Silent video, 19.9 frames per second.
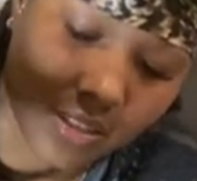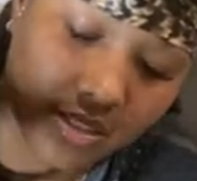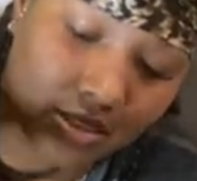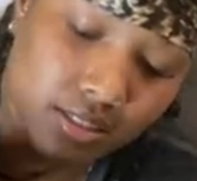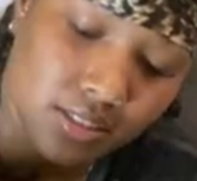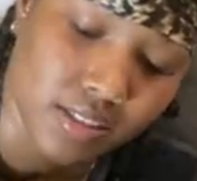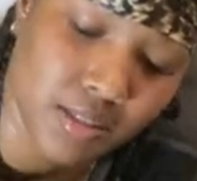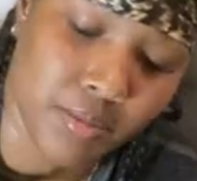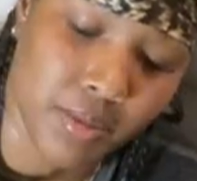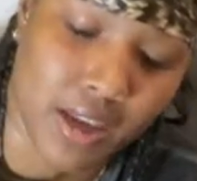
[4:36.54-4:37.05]

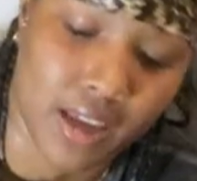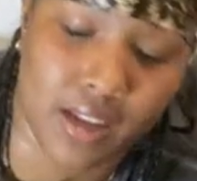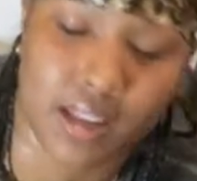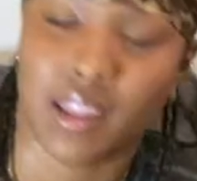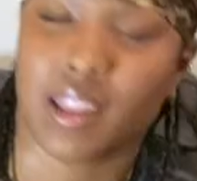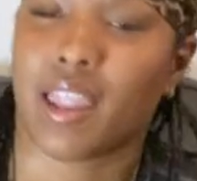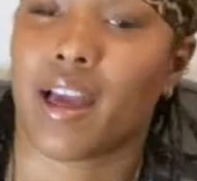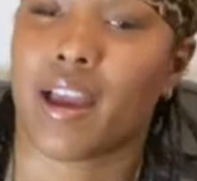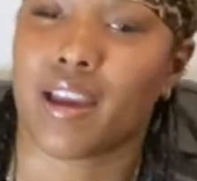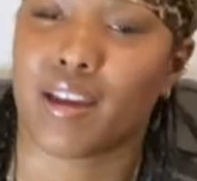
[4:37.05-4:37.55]
some kind
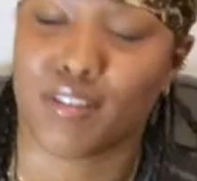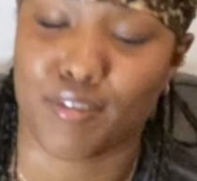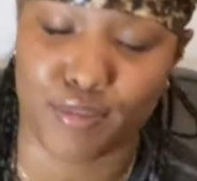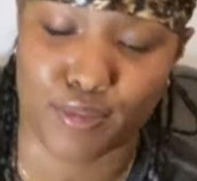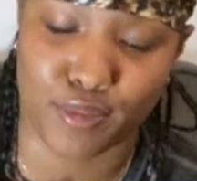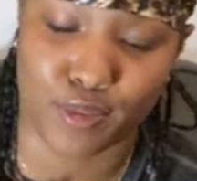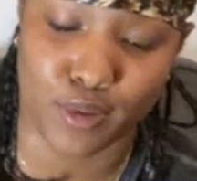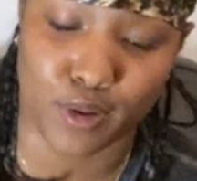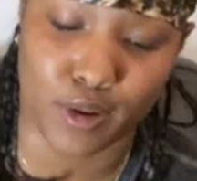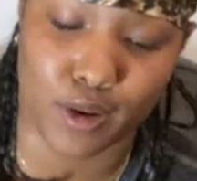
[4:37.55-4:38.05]
of light
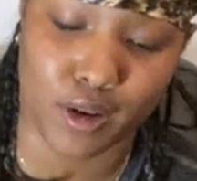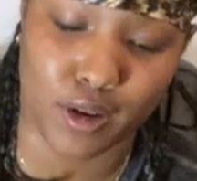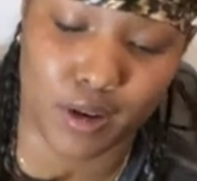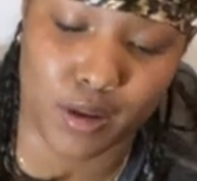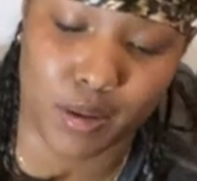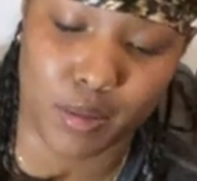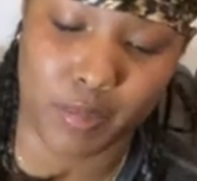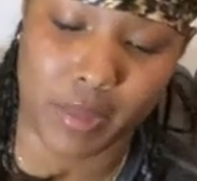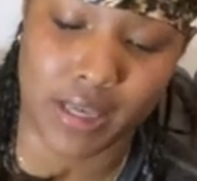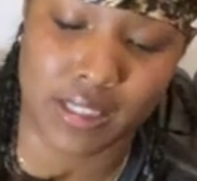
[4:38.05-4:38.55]
for
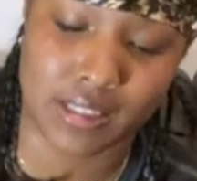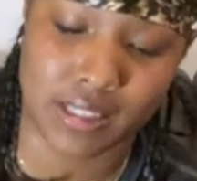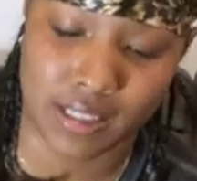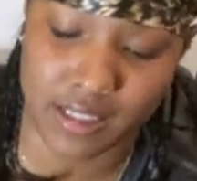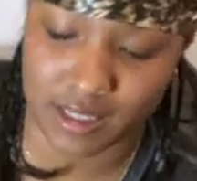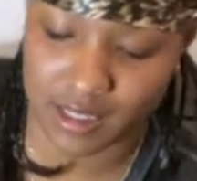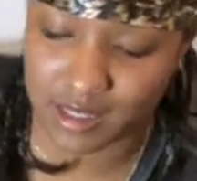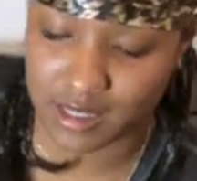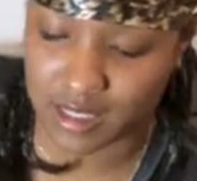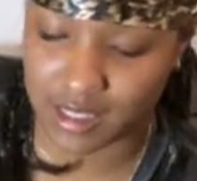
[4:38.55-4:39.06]

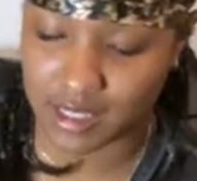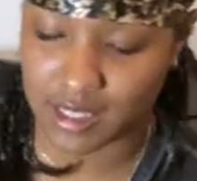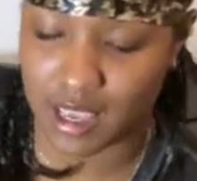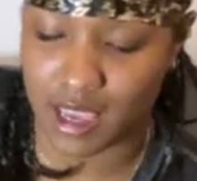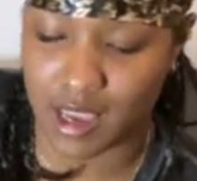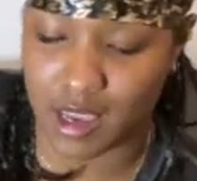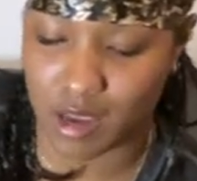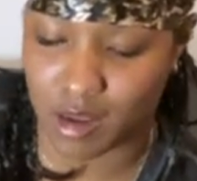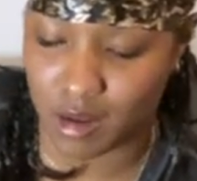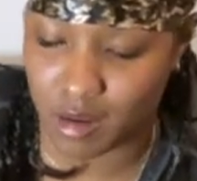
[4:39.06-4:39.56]
basically to
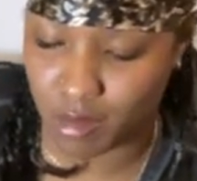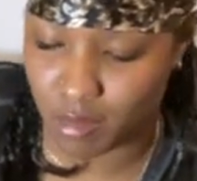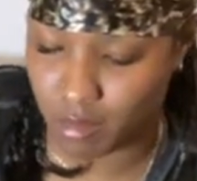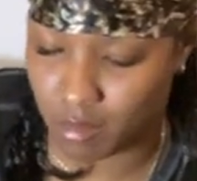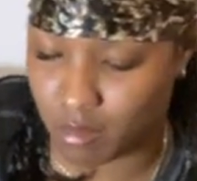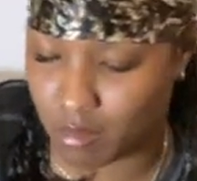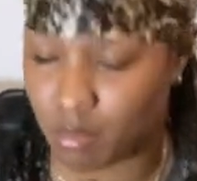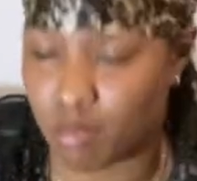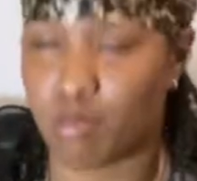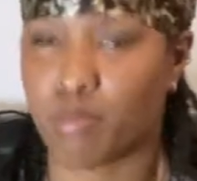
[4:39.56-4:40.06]
take
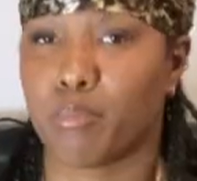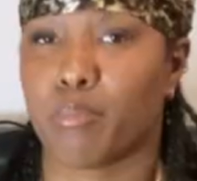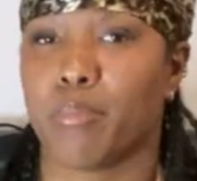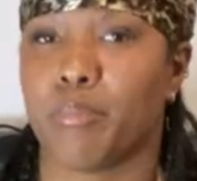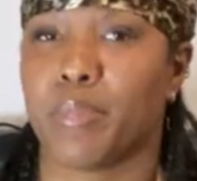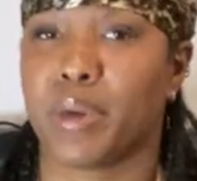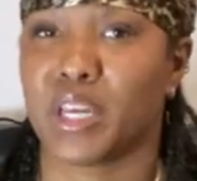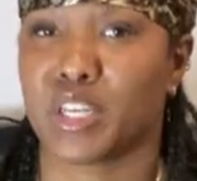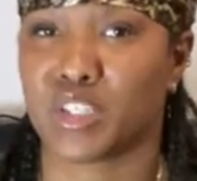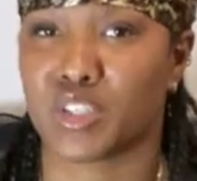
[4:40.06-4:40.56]

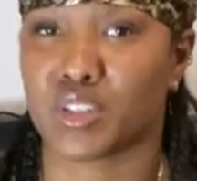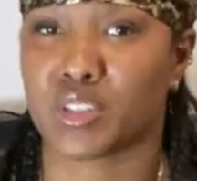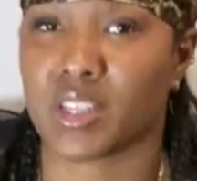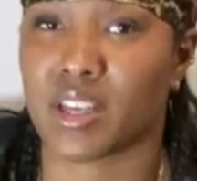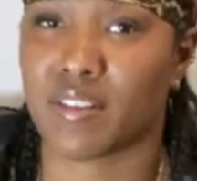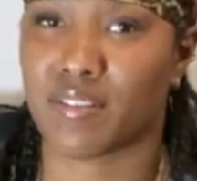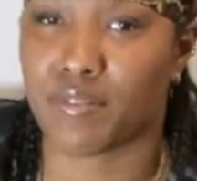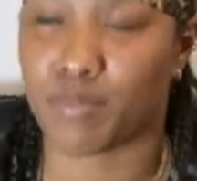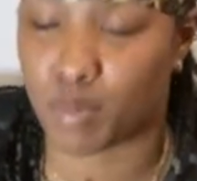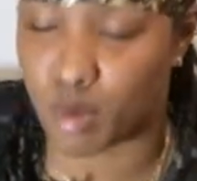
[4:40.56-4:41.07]
pictures
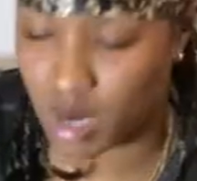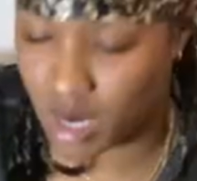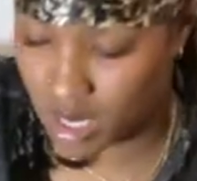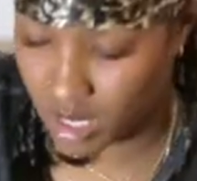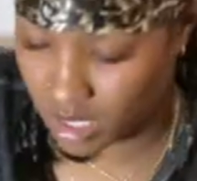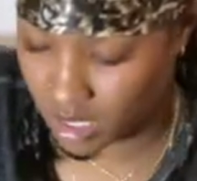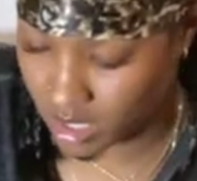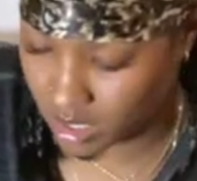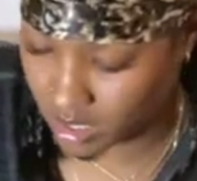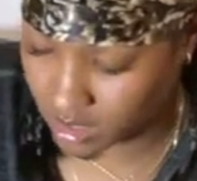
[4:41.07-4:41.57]
of
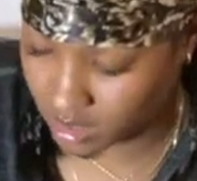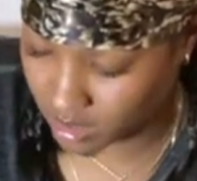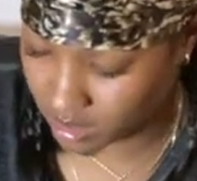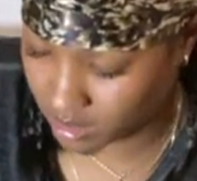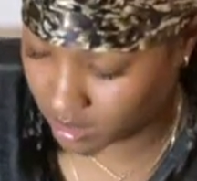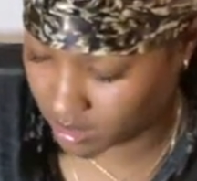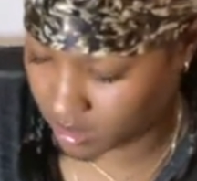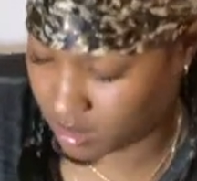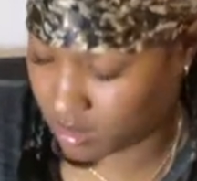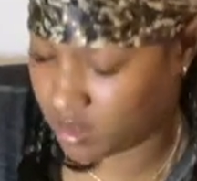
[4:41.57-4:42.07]
products,
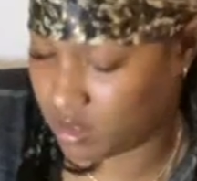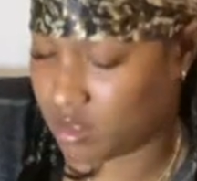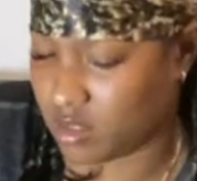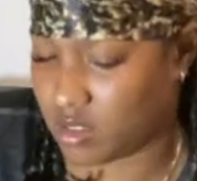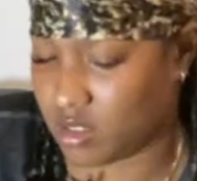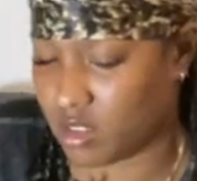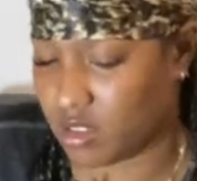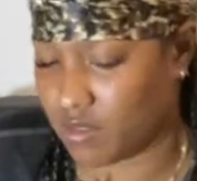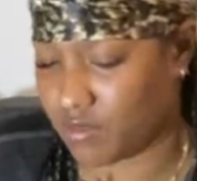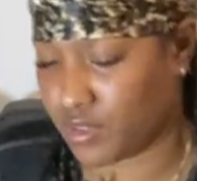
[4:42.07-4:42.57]

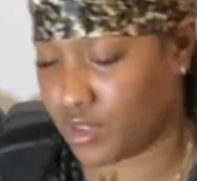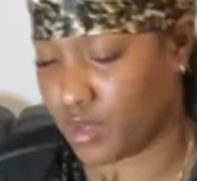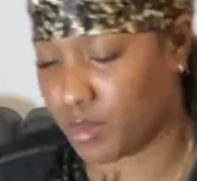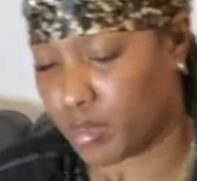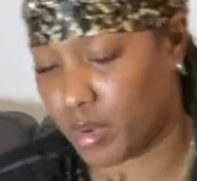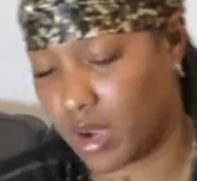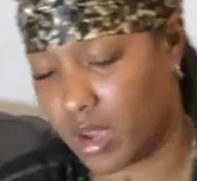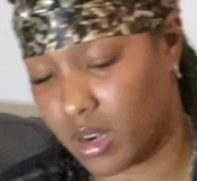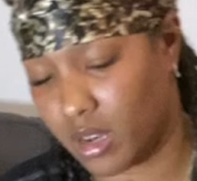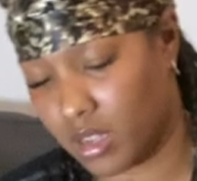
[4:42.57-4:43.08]
of your
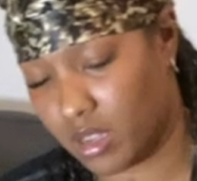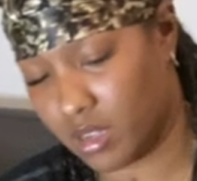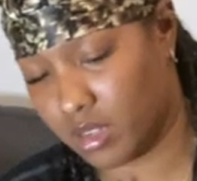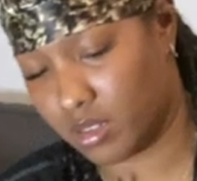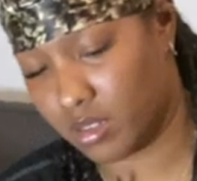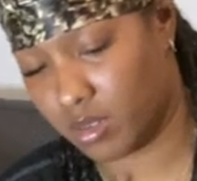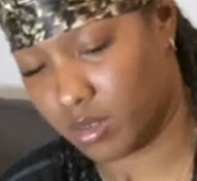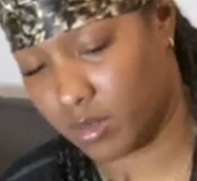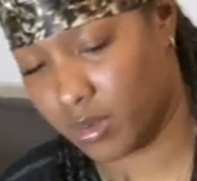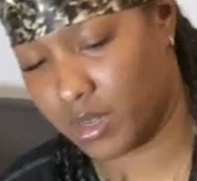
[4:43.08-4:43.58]
product
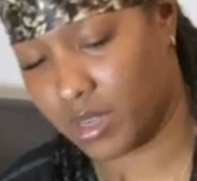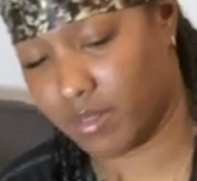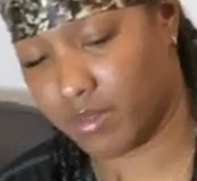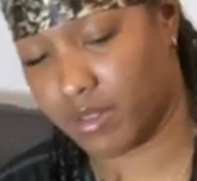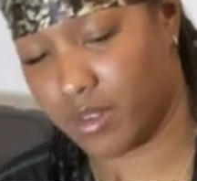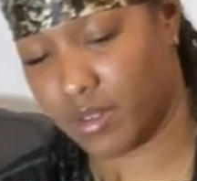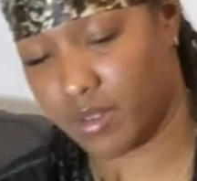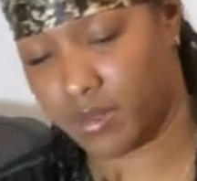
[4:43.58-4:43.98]
or whatever.